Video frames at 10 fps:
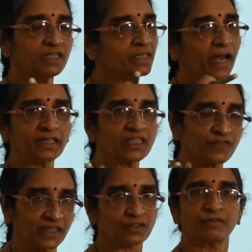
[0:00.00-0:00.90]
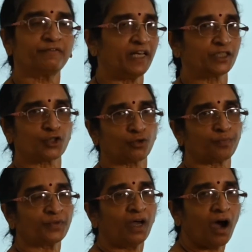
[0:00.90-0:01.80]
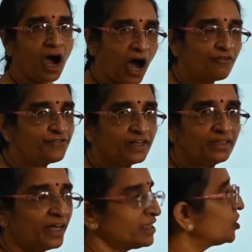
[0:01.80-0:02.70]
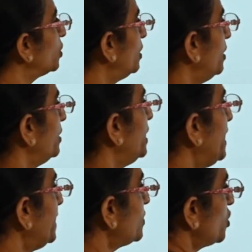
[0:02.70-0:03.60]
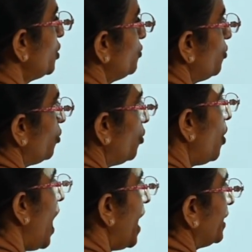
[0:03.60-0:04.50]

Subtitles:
satisfies, we will assume. After that, each row and